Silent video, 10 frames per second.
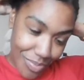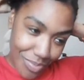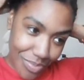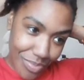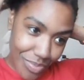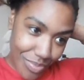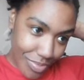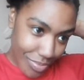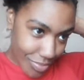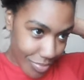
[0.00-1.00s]

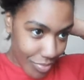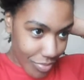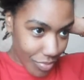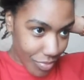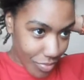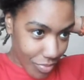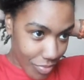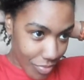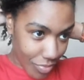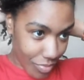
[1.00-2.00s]

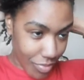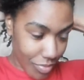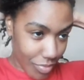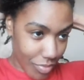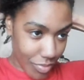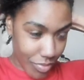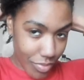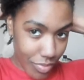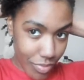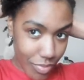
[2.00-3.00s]

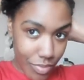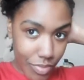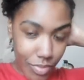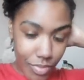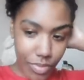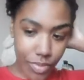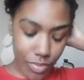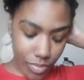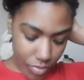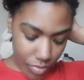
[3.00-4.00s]

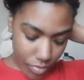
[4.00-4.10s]
(silence)